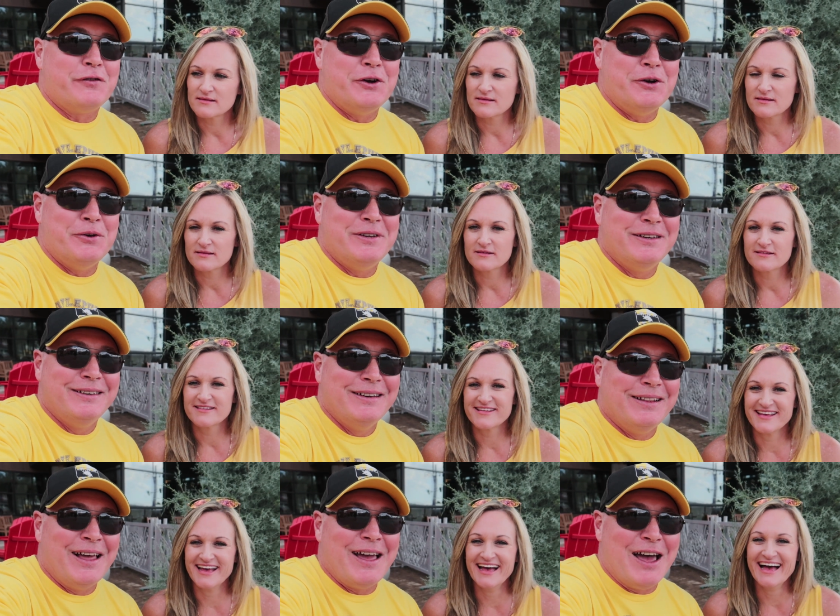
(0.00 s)
Speaker 1: food,
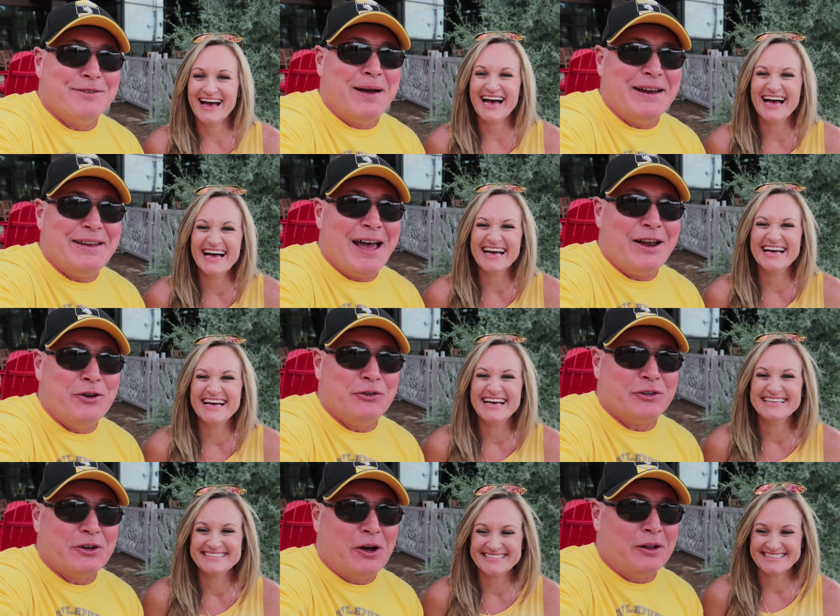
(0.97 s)
uh, as my dad
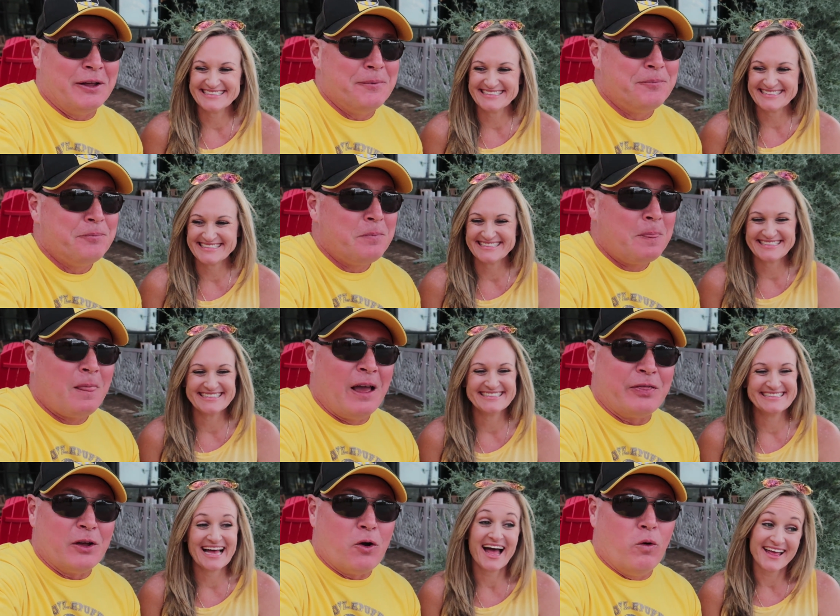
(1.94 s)
used to call it,
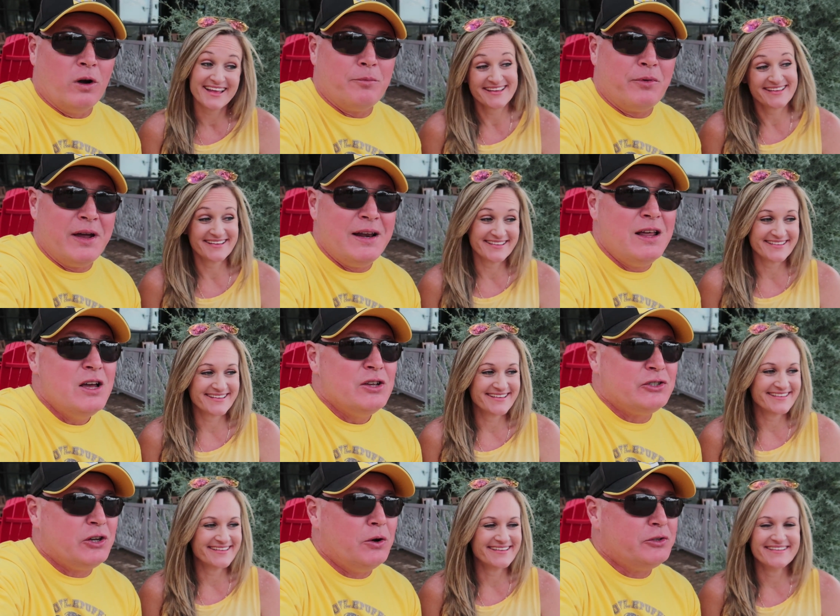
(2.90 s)
like the
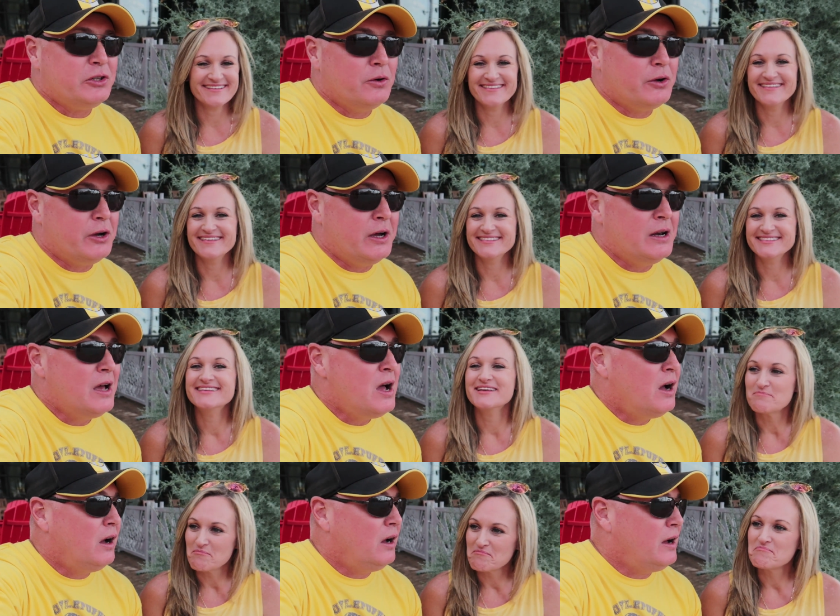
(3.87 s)
cornbread, so, so good.
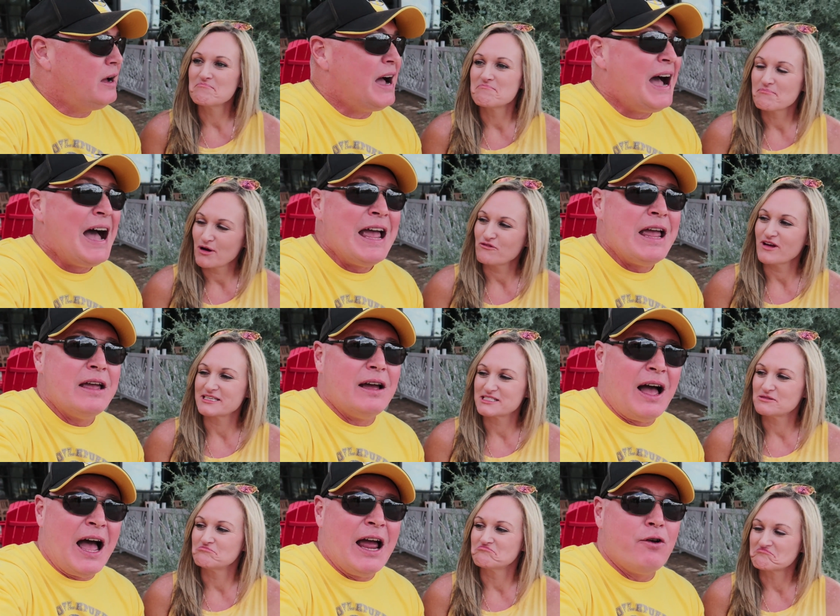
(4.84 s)
I
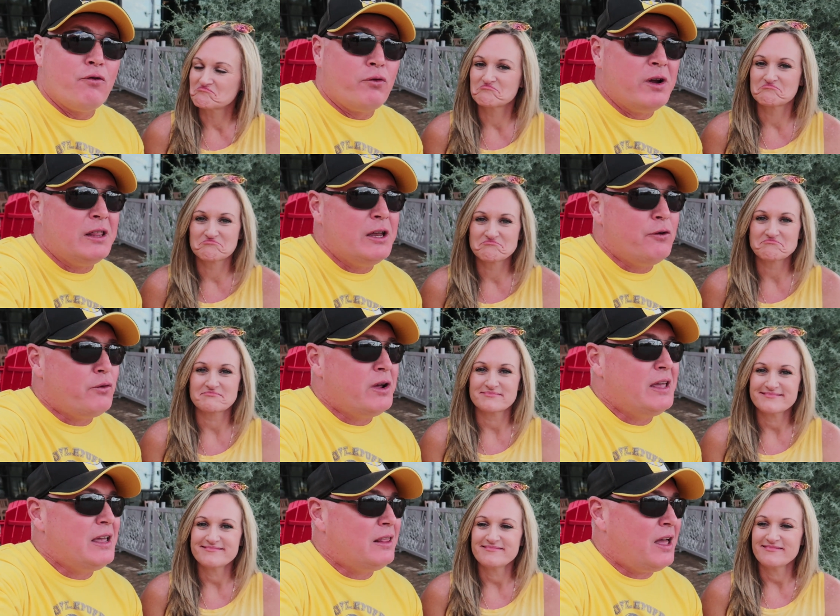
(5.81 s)
I really
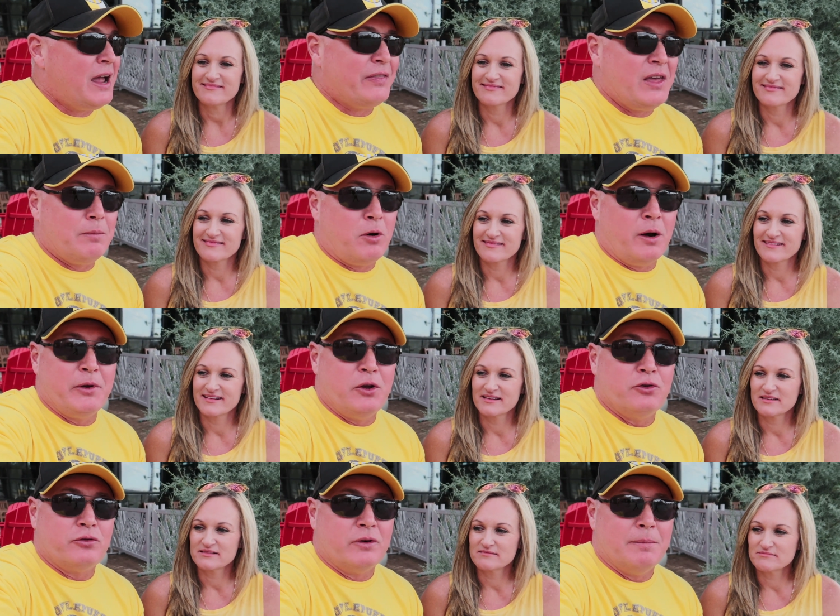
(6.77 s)
really like that
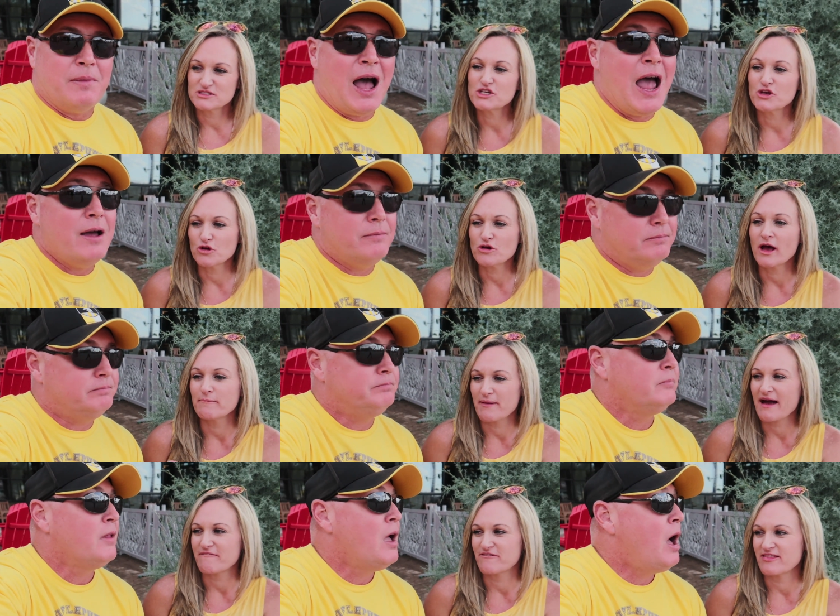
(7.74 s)
barbecue shrimp. So I, you'd come
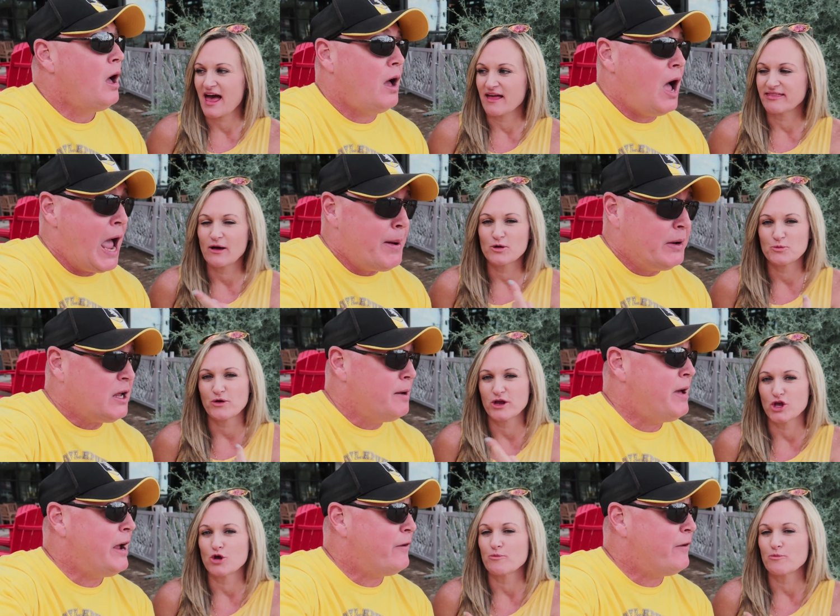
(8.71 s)
back for that. that I would, come